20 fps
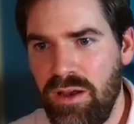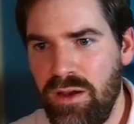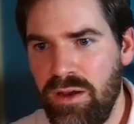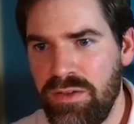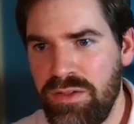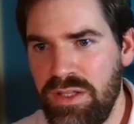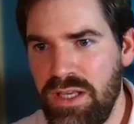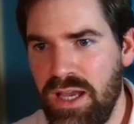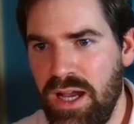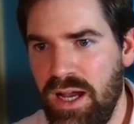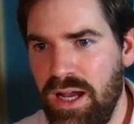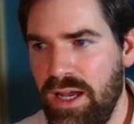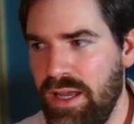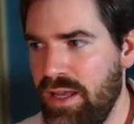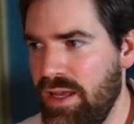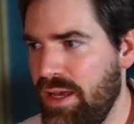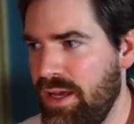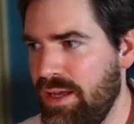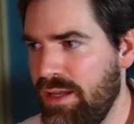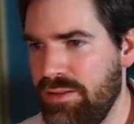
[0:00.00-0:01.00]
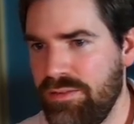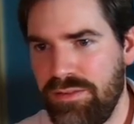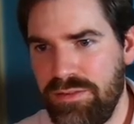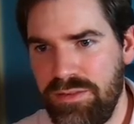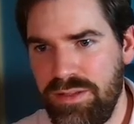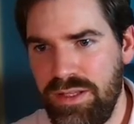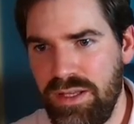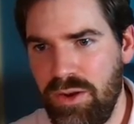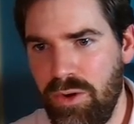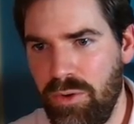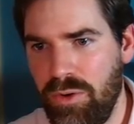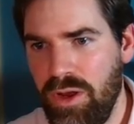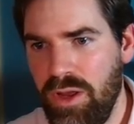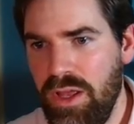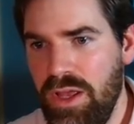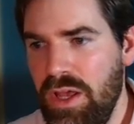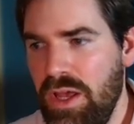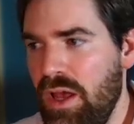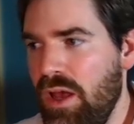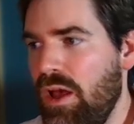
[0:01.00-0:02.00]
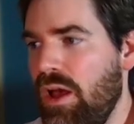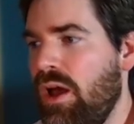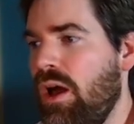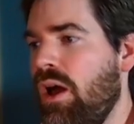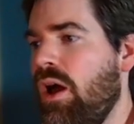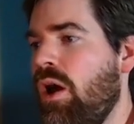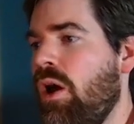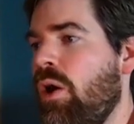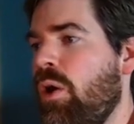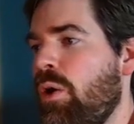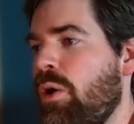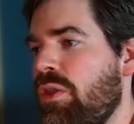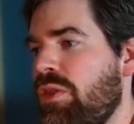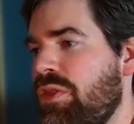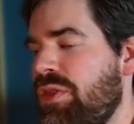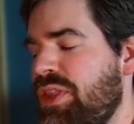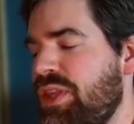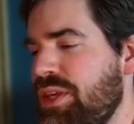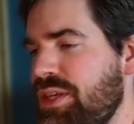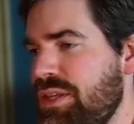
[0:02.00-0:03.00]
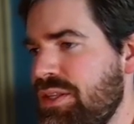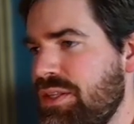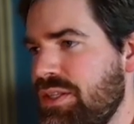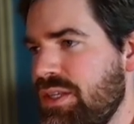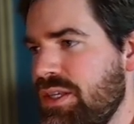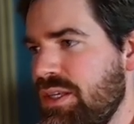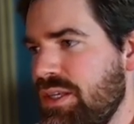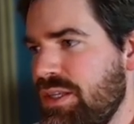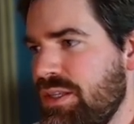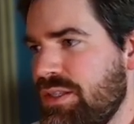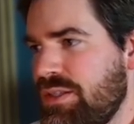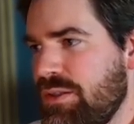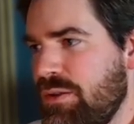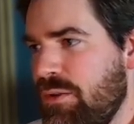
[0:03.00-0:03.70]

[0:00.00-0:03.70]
D high and D low. This is